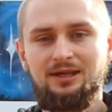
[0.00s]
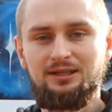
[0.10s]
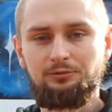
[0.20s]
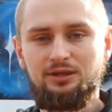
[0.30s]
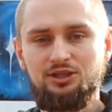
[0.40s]
I
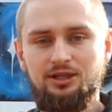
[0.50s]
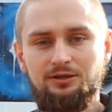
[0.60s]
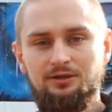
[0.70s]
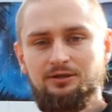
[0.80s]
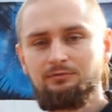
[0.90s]
just want to
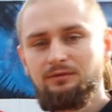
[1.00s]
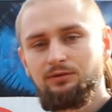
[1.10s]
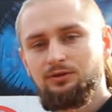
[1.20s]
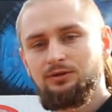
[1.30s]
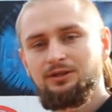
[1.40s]
share with
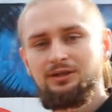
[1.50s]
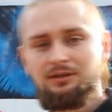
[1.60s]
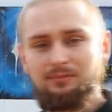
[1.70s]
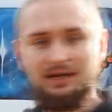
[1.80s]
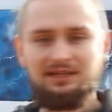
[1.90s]
you
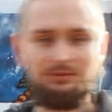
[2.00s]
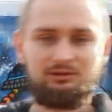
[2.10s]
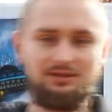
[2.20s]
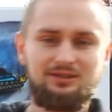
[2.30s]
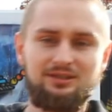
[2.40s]
my
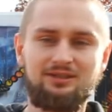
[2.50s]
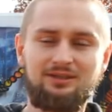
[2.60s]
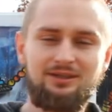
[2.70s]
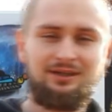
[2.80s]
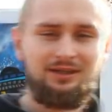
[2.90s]
experience,
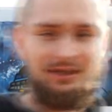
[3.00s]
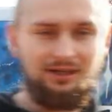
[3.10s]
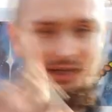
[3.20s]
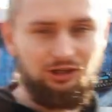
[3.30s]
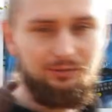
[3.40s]

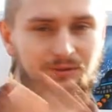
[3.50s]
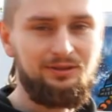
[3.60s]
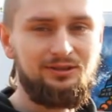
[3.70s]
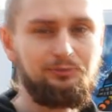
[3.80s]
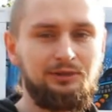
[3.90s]
and I hope
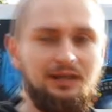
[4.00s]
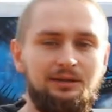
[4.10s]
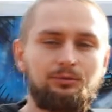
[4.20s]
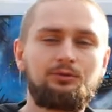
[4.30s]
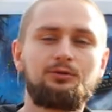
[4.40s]
this will
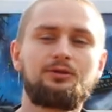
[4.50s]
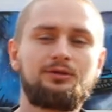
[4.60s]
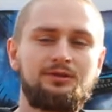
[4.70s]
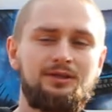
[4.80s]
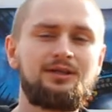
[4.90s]
help you too.
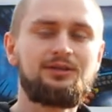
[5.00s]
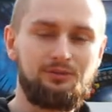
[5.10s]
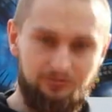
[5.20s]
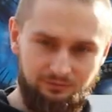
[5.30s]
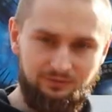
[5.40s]

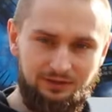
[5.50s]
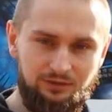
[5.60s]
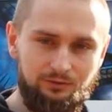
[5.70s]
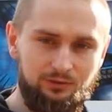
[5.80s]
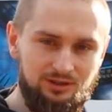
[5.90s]
So thank
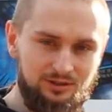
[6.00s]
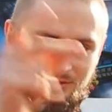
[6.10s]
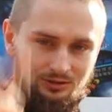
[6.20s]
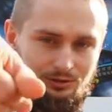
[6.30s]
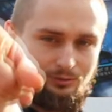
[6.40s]
you for watching.
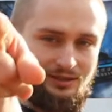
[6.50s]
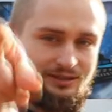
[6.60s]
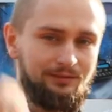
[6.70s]
See you next